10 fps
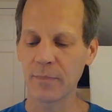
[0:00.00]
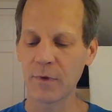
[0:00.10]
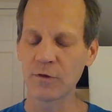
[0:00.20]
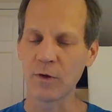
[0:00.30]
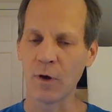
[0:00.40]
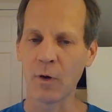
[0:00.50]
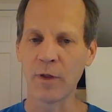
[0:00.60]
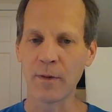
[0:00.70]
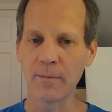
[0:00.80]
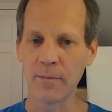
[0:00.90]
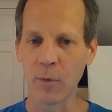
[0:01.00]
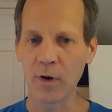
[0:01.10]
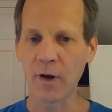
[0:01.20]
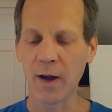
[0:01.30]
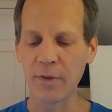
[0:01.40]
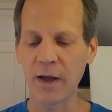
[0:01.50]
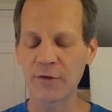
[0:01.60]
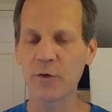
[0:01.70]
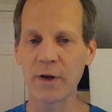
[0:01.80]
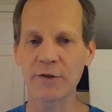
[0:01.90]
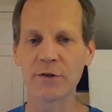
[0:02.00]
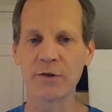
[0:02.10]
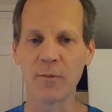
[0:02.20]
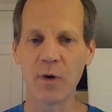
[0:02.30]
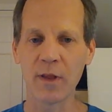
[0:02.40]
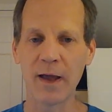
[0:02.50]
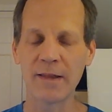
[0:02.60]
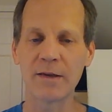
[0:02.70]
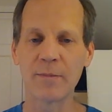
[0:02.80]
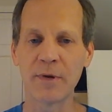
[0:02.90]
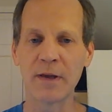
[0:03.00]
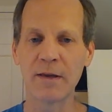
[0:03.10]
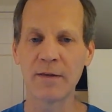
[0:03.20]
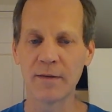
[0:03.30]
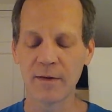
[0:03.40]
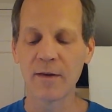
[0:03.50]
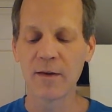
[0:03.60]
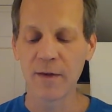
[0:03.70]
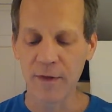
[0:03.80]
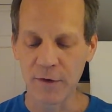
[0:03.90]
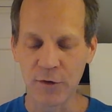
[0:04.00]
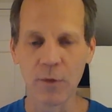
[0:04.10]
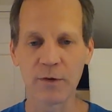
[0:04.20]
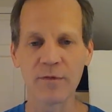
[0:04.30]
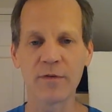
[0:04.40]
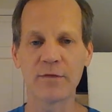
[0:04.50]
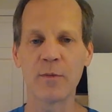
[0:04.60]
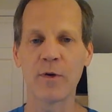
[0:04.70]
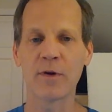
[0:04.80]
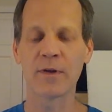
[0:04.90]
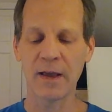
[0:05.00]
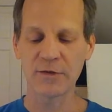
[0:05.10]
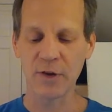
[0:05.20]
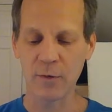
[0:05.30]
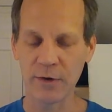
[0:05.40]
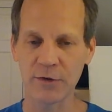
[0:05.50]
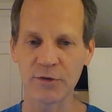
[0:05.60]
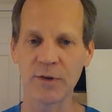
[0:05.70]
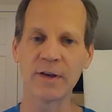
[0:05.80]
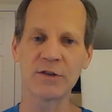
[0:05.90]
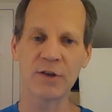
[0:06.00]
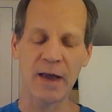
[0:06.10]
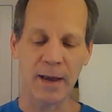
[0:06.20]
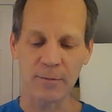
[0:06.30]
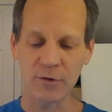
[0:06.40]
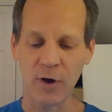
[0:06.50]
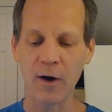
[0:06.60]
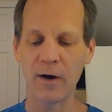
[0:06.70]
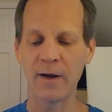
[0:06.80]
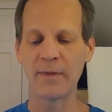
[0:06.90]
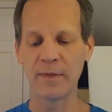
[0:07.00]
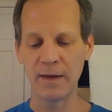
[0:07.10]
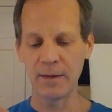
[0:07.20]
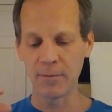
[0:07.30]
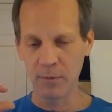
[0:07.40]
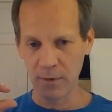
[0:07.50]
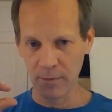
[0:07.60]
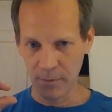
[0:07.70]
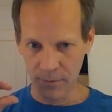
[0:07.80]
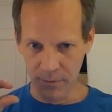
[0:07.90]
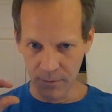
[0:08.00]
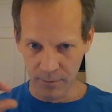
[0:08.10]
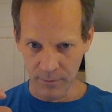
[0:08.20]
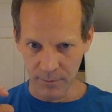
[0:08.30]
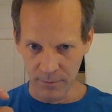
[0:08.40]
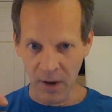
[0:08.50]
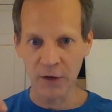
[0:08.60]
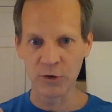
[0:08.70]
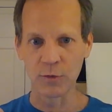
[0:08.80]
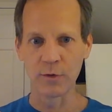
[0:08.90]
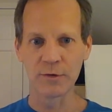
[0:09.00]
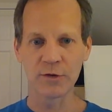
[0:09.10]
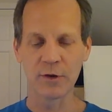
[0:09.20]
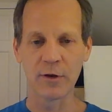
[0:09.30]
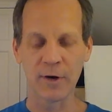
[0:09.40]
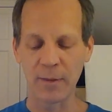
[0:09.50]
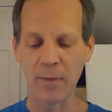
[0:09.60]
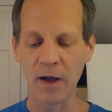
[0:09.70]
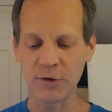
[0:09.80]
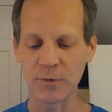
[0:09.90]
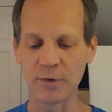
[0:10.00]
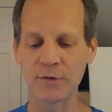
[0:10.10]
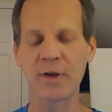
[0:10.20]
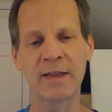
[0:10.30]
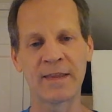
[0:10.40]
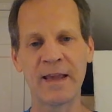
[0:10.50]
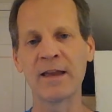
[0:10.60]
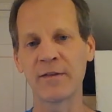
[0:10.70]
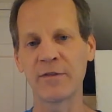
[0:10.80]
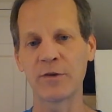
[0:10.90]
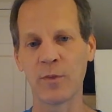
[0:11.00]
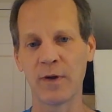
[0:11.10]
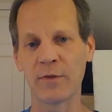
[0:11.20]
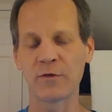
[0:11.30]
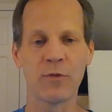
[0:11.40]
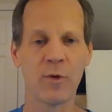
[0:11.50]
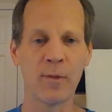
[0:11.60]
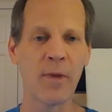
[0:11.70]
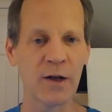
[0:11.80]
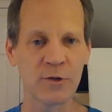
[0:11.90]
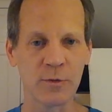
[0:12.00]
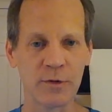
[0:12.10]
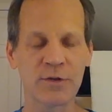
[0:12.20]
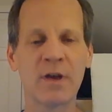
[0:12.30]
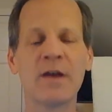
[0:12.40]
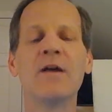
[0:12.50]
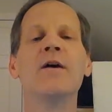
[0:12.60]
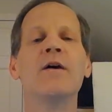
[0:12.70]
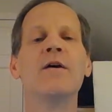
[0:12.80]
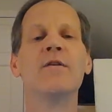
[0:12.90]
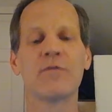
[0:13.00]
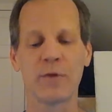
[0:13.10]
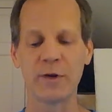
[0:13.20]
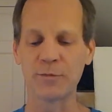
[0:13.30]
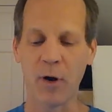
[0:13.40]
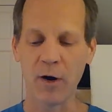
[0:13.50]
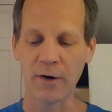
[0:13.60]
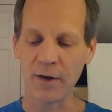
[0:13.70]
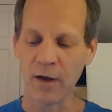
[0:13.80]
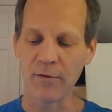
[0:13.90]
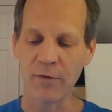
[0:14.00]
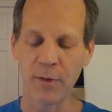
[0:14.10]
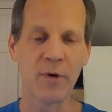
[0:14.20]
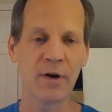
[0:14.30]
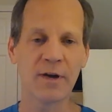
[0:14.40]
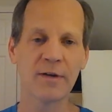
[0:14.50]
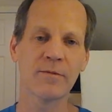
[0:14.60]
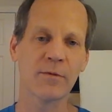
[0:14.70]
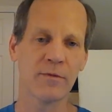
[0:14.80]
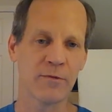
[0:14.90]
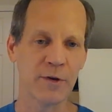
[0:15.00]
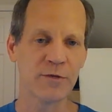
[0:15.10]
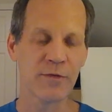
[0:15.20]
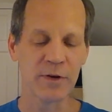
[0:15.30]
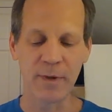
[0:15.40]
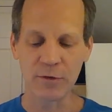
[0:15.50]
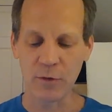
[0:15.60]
So the more complex questions are more likely to be the 250-word essay questions. And the exams are in the modules, the learning modules at the end of each one. There's 4 modules for each part of the book, for each fundamental